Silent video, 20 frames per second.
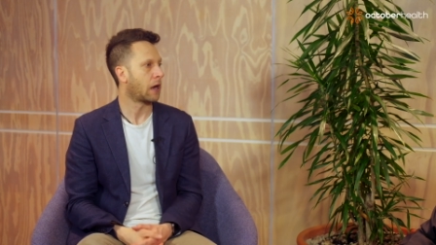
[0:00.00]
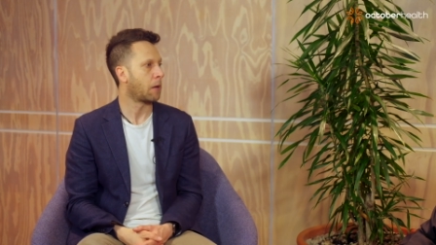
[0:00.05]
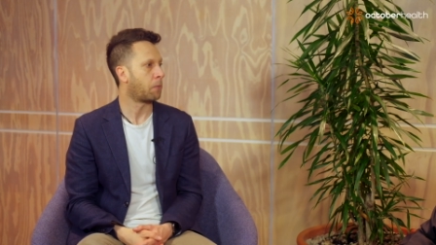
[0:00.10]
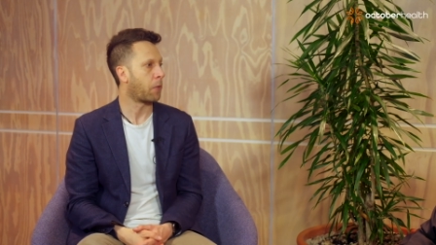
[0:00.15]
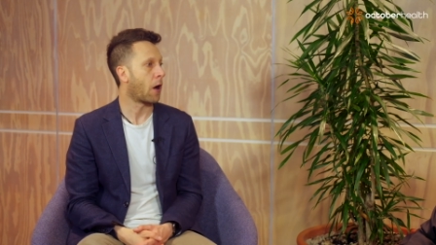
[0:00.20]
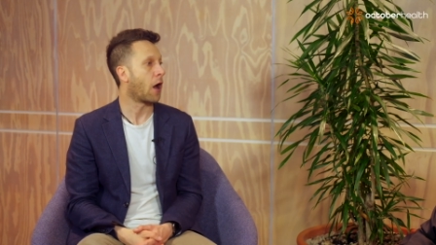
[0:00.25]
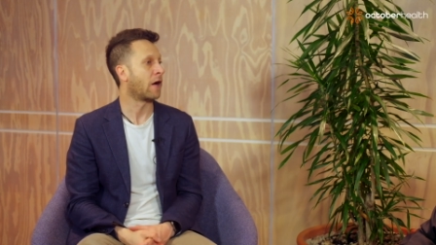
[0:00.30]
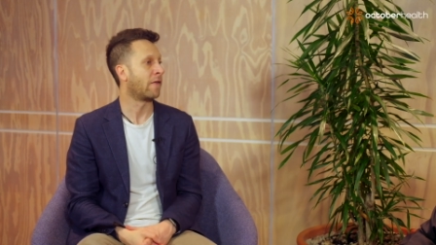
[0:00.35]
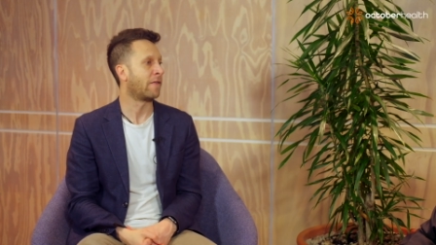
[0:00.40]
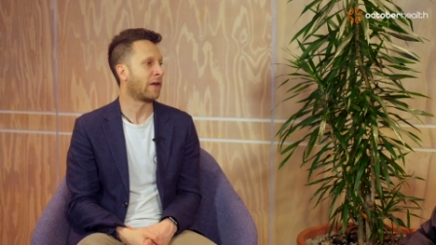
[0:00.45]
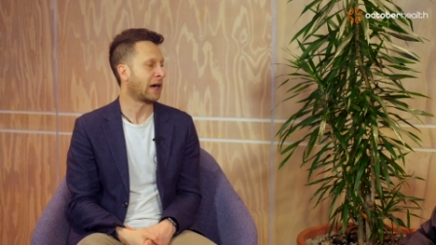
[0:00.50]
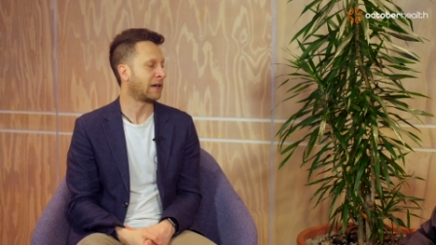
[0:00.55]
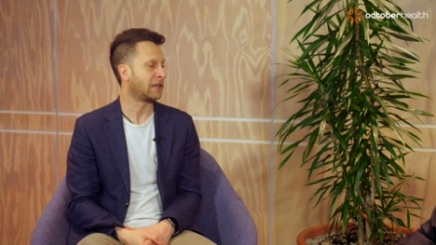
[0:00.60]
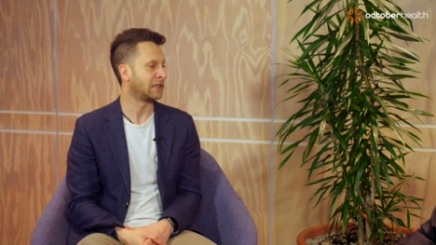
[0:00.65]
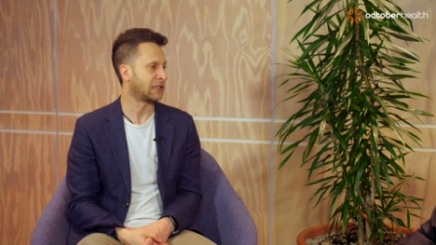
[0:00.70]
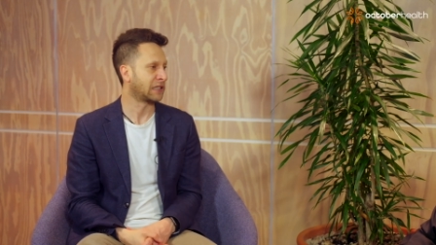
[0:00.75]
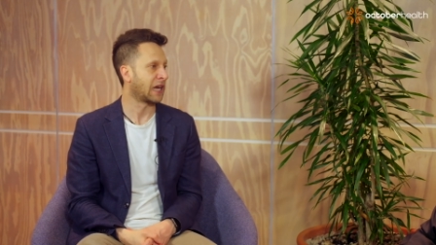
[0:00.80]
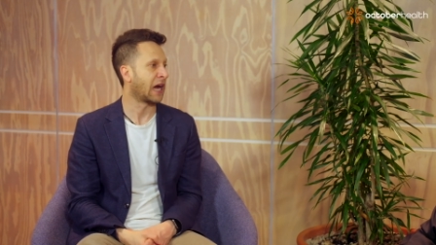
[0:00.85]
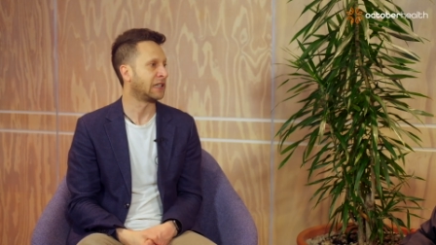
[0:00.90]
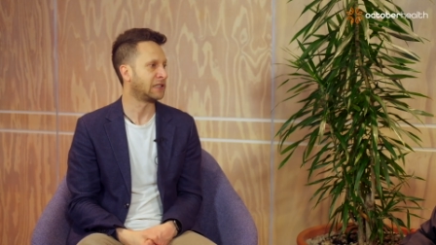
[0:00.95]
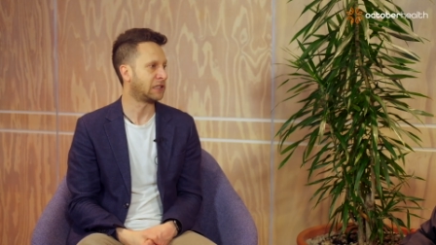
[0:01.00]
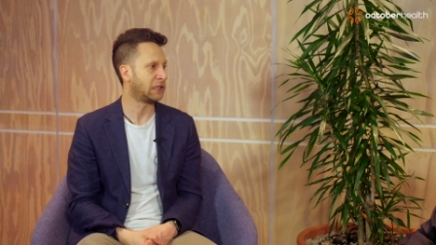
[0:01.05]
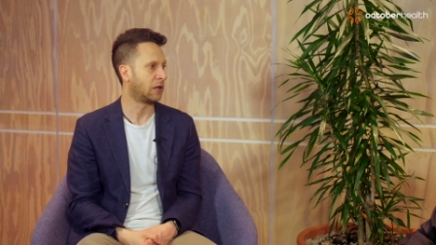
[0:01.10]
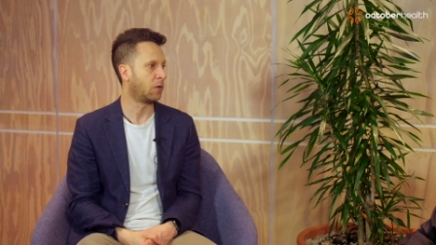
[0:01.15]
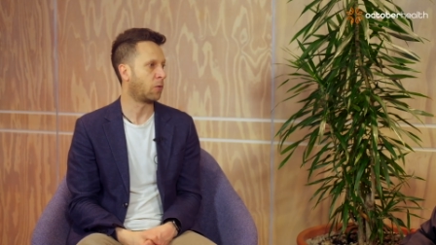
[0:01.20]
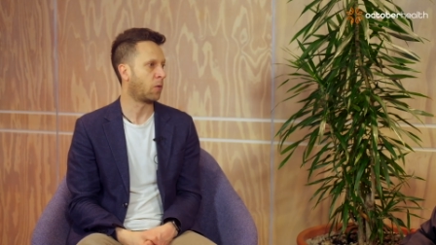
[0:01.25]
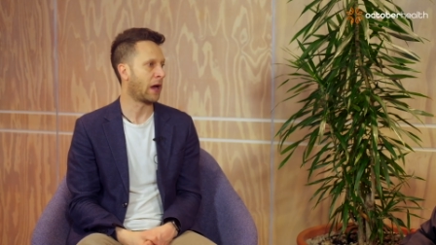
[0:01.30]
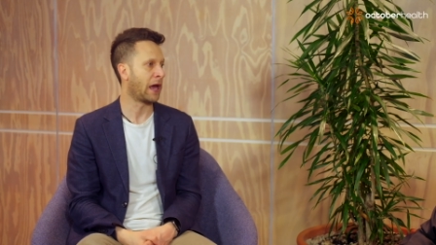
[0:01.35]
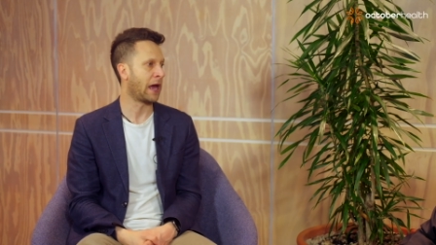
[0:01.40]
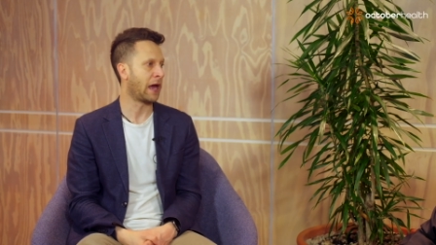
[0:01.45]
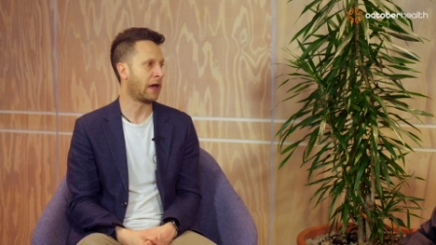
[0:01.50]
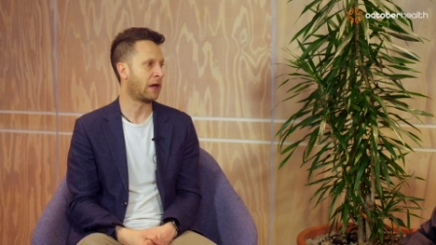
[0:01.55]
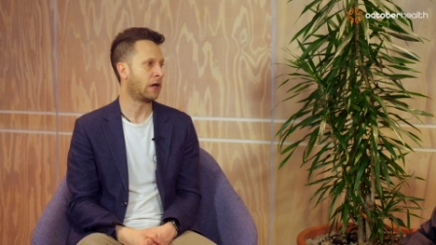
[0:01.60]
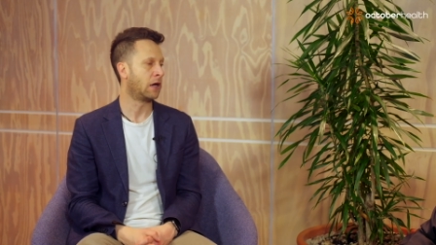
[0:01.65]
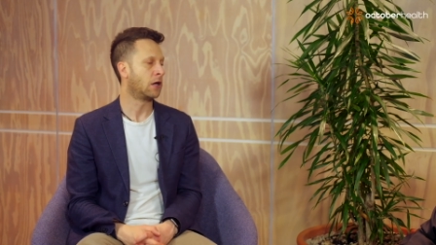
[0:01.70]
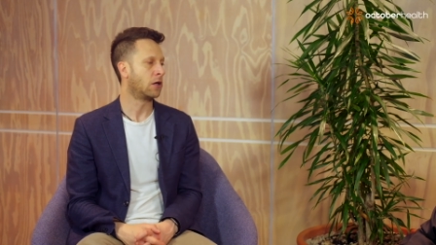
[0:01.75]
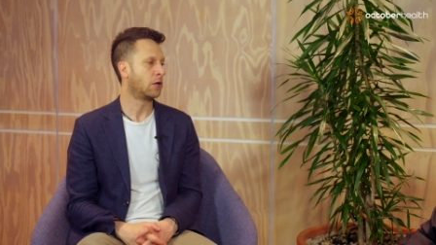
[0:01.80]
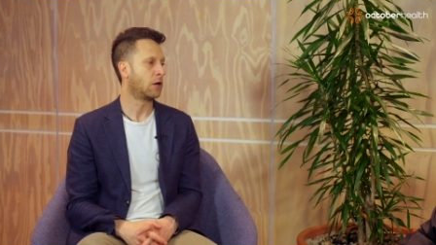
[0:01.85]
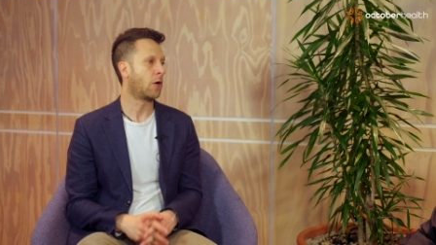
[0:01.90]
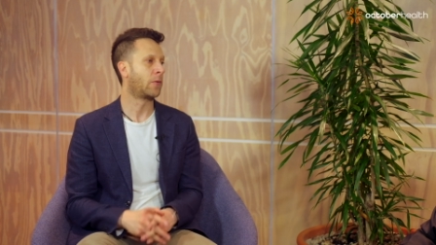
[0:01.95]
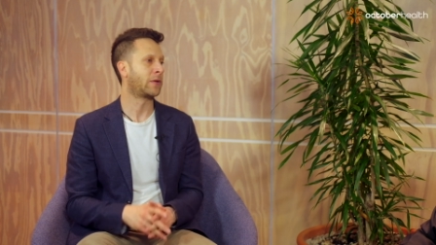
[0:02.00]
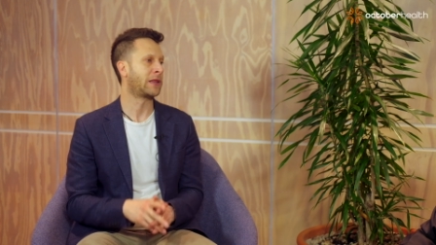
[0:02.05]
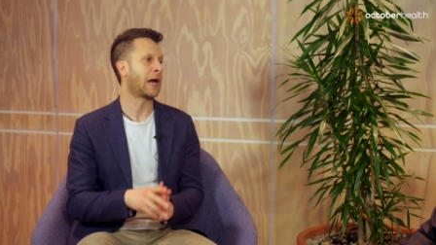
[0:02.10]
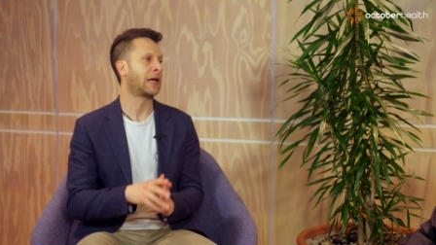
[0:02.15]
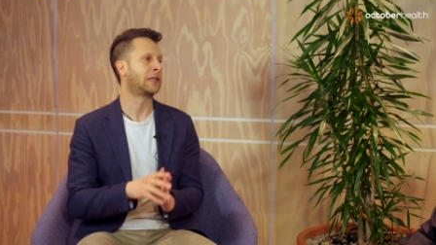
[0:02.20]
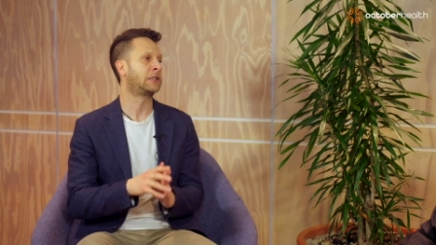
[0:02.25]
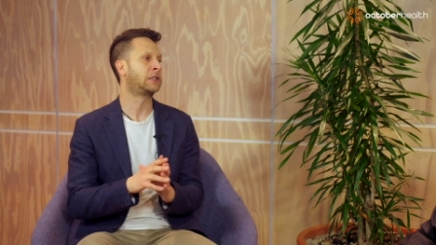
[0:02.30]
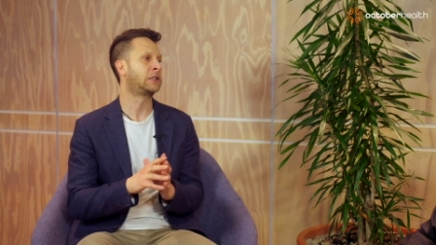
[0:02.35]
part of our discussion, where, without